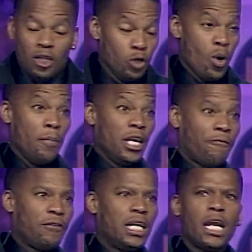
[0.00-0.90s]
You want me
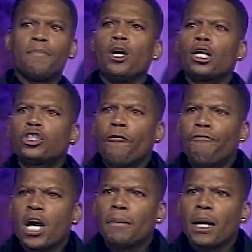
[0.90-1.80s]
to fill it up? You out your
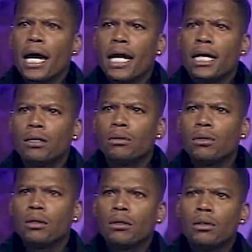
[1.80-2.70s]
fucking mind?
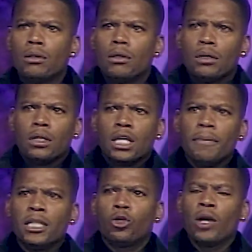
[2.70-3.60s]

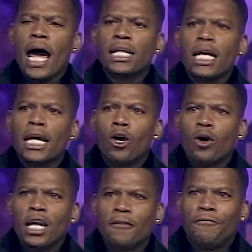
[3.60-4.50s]
Give me $2, I ain't
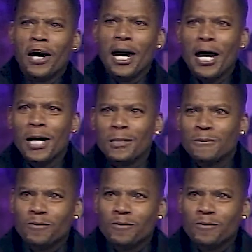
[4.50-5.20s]
going that far.